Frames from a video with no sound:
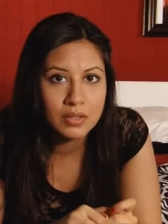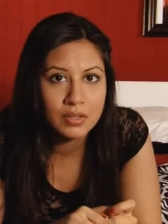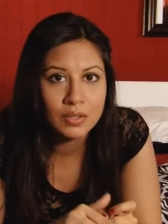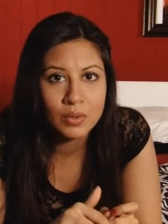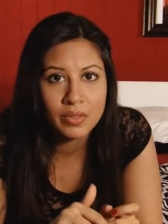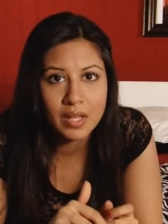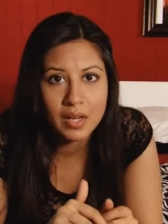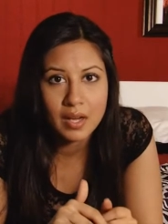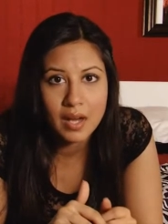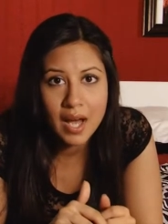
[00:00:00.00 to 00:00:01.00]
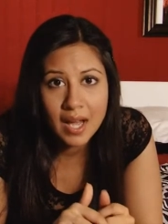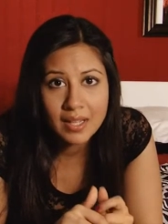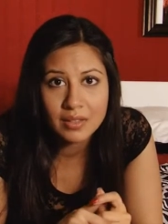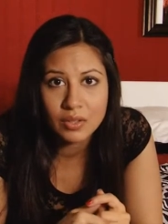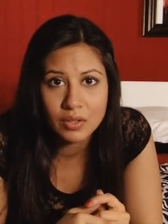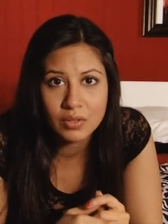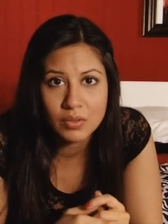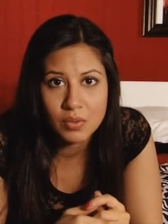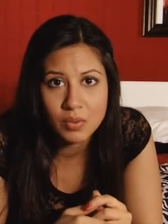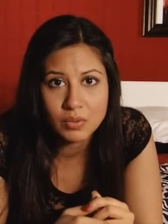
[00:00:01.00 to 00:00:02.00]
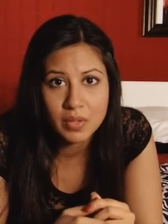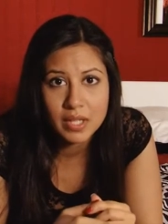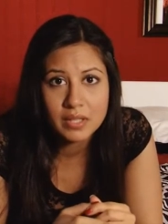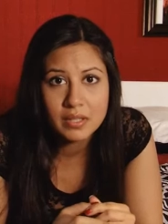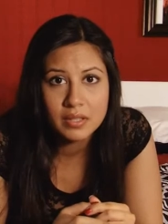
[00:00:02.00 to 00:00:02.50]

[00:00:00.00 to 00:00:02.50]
you don't think I look old, right?